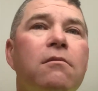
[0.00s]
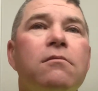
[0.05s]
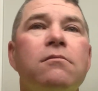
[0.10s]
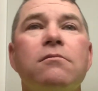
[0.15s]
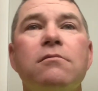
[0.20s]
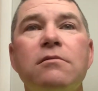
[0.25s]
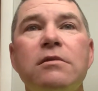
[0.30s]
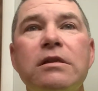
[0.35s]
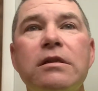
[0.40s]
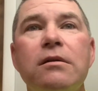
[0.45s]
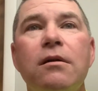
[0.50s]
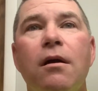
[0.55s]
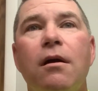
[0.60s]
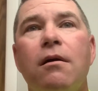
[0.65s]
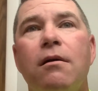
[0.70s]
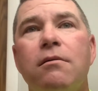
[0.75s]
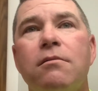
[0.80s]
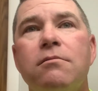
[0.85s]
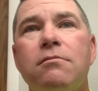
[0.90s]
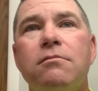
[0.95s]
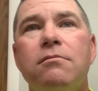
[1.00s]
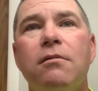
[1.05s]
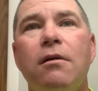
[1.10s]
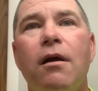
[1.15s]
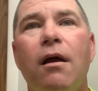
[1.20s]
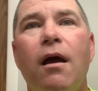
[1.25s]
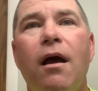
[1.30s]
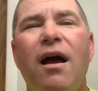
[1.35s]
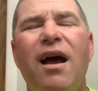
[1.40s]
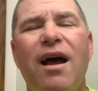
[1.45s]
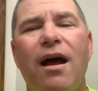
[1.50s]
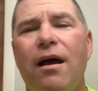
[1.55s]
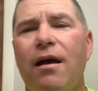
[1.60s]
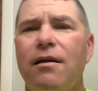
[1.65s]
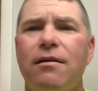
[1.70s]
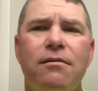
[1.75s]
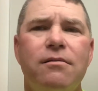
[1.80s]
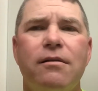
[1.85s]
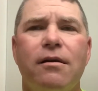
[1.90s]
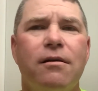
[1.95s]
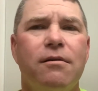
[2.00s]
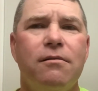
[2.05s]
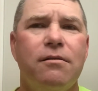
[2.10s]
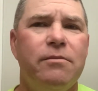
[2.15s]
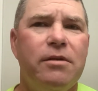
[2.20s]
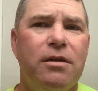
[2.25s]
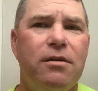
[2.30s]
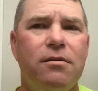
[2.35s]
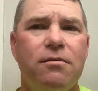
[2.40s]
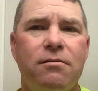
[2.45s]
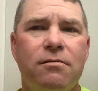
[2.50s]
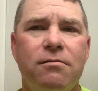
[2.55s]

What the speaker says: Yeah, I don't know. I mean,